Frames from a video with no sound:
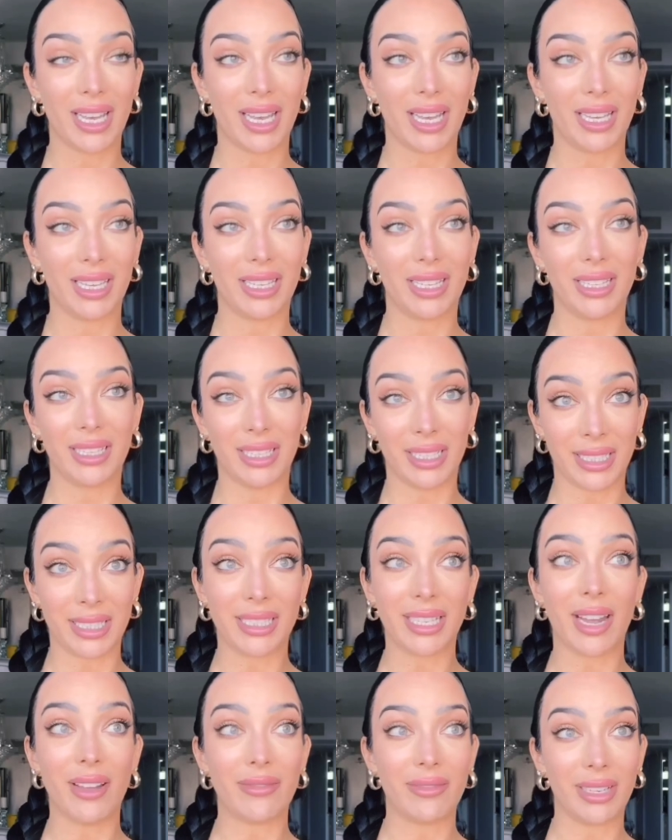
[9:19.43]
it's
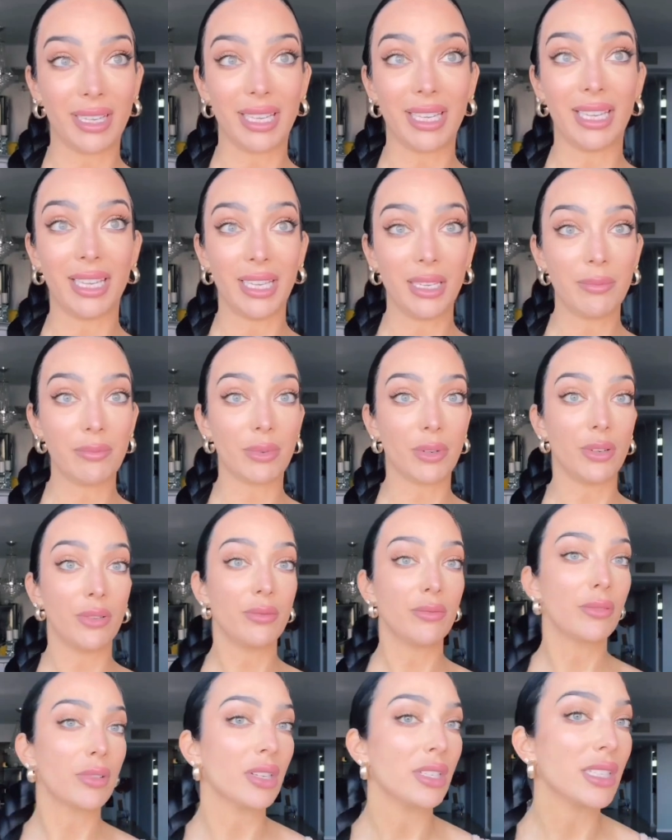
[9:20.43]
definitely heat proof
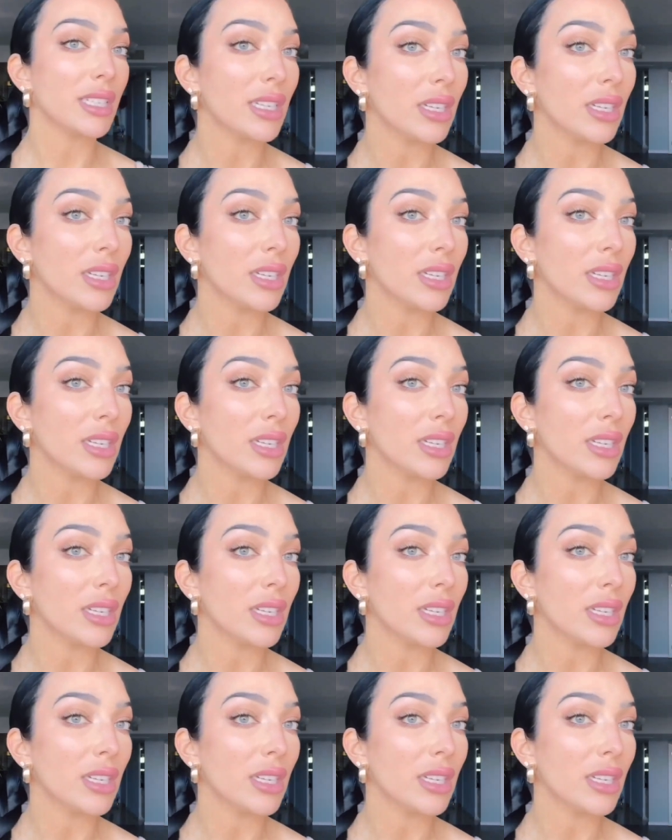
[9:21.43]
because it